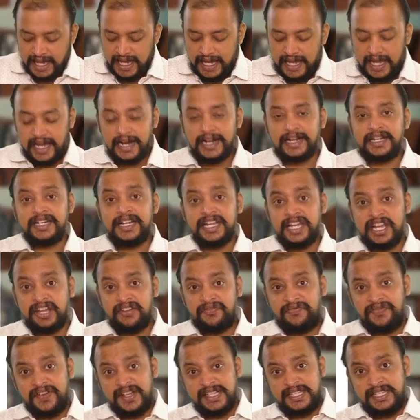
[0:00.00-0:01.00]
A
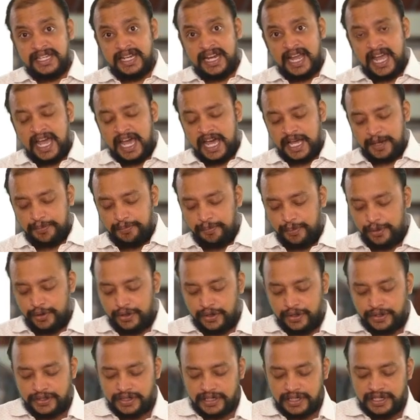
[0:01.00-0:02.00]
DFS in an
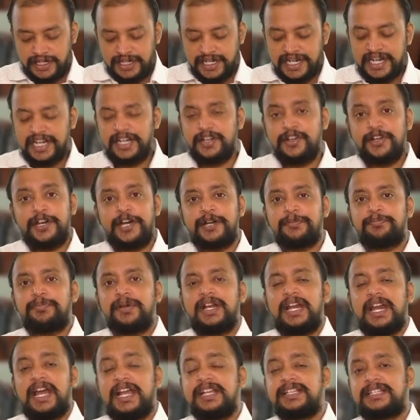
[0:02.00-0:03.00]
airport need not
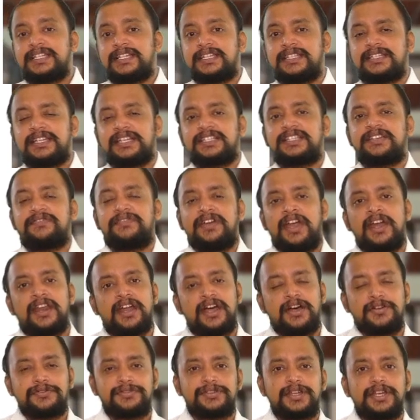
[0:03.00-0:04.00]
be licensed as a
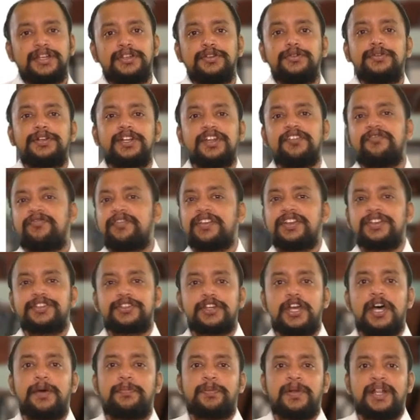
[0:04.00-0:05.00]
warehouse. A duty-free
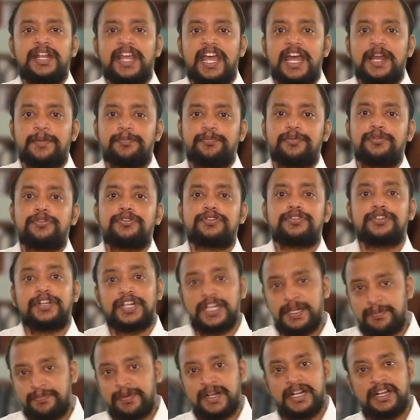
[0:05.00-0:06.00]
shop in the airport,
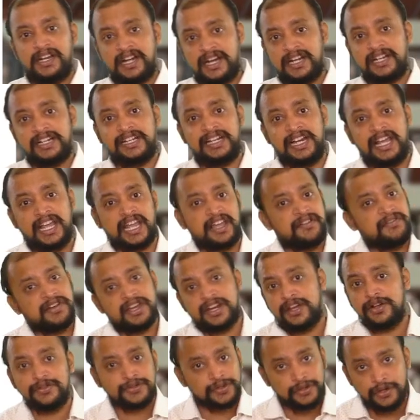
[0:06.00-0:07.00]
should it be treated like a
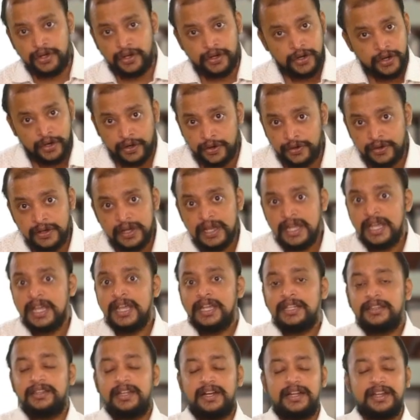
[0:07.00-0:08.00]
warehouse? No, no.
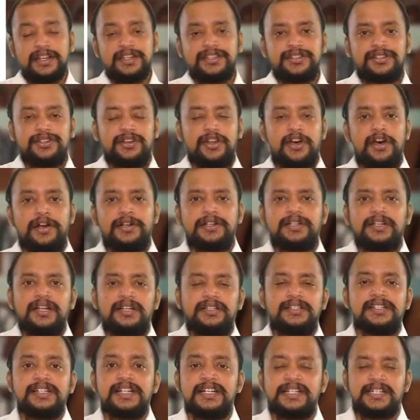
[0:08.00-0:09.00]
That is
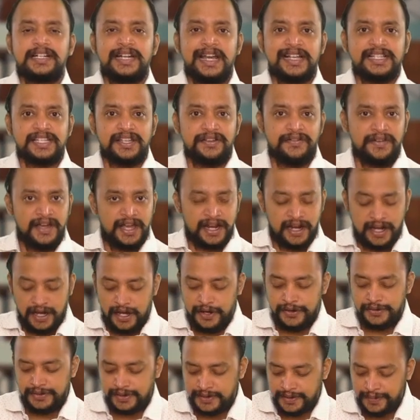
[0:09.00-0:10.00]
not treated as a
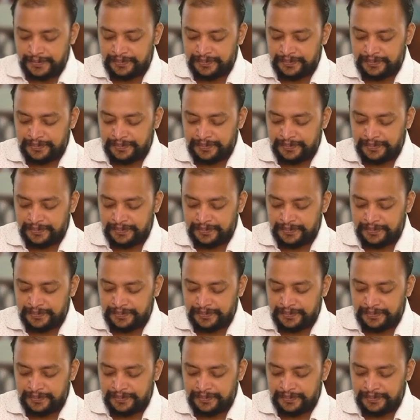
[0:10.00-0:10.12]
warehouse.